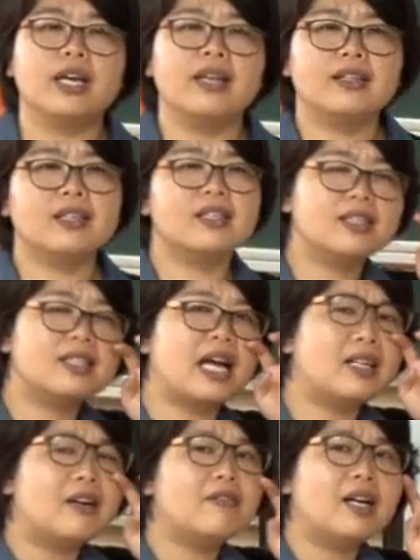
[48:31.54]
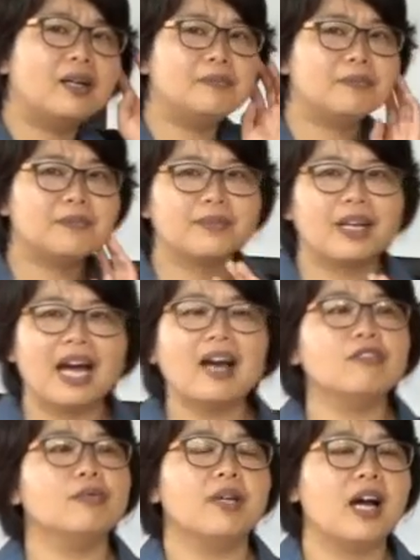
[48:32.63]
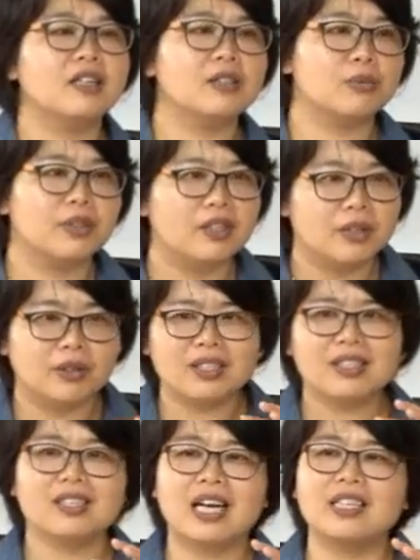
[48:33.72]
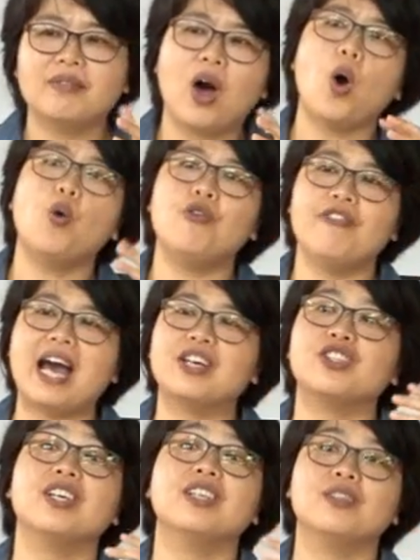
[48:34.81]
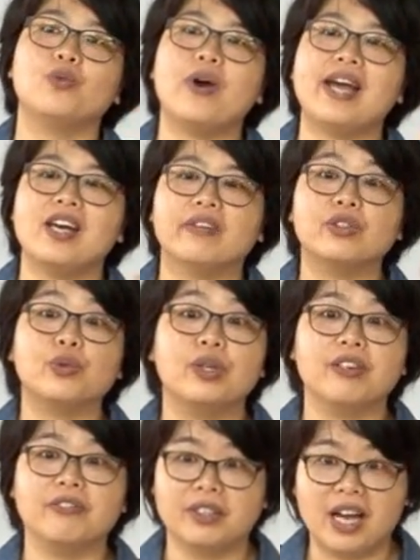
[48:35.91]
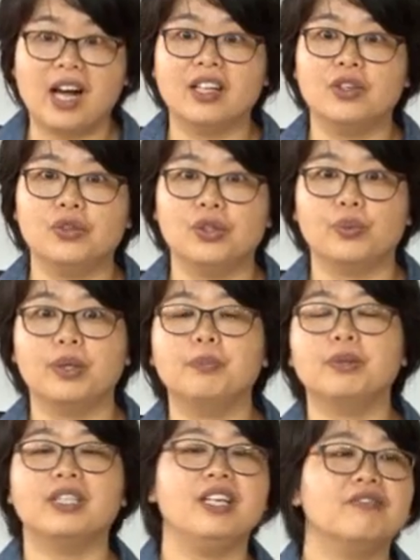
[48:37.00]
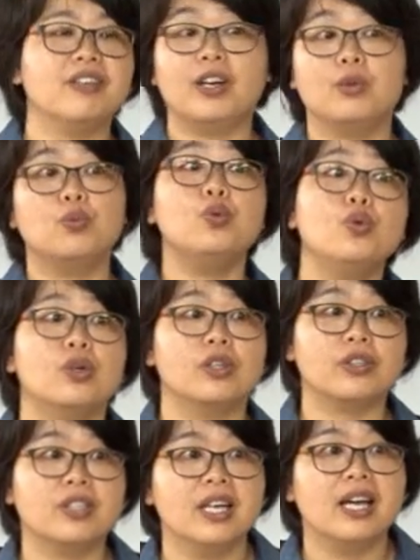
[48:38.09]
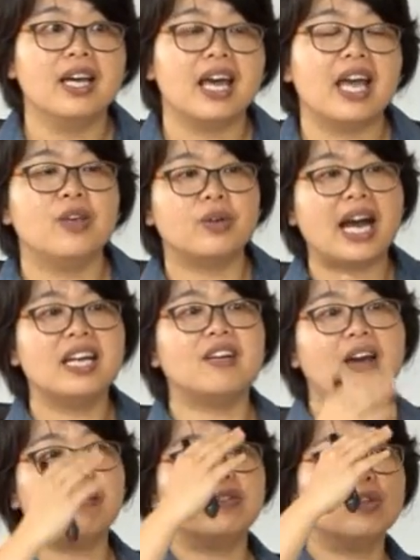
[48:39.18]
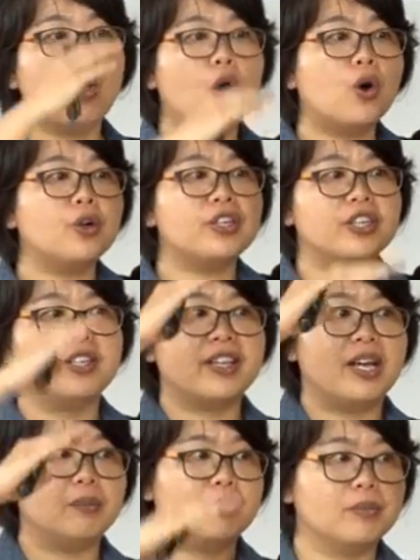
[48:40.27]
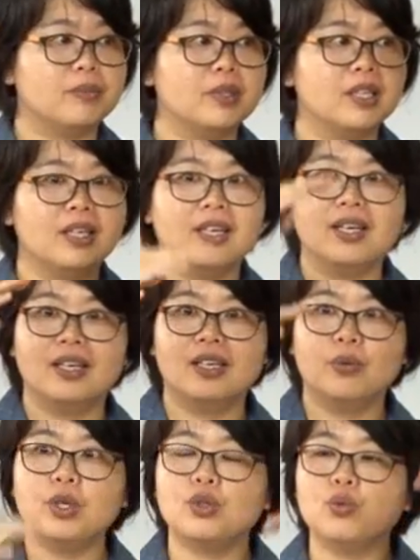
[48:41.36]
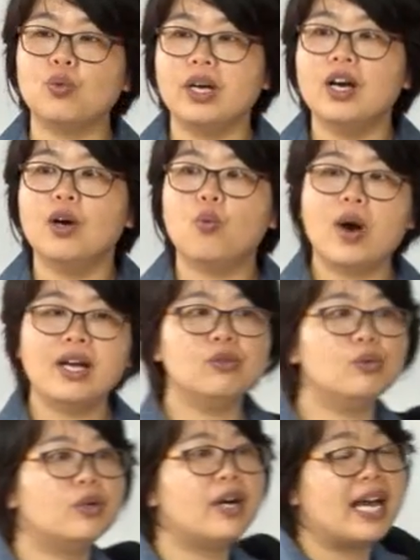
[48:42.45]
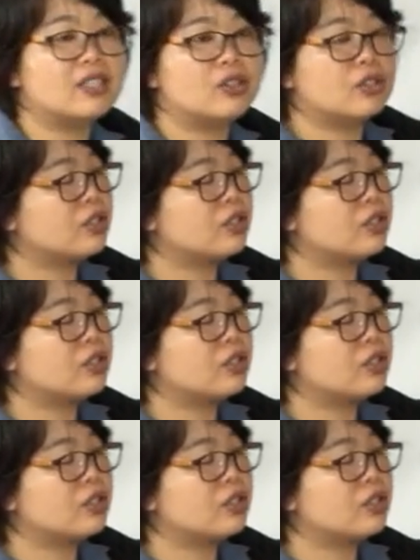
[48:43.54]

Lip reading: this is kind of I have to be honest with you, this is kind of an old-fashioned way of doing phonology. We believe there are rules, and you kind of have to order them. Which one rule has to